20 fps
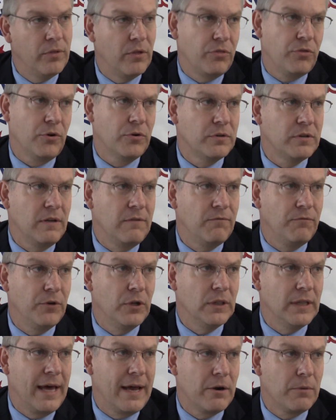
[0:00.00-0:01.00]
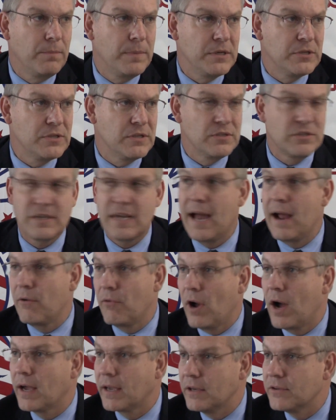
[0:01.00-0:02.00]
the 13-foot ladder business
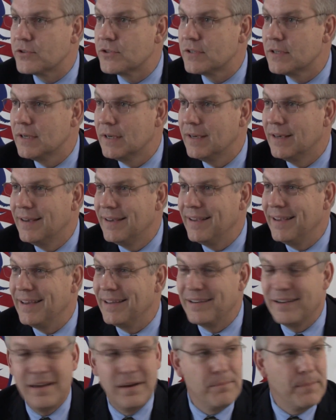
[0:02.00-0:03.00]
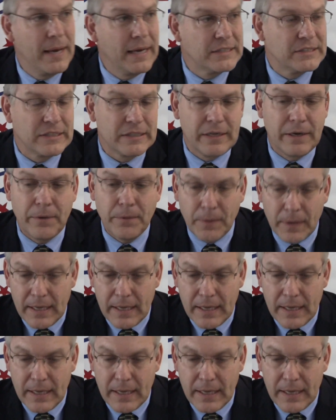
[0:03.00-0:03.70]
skyrockets in Mexico.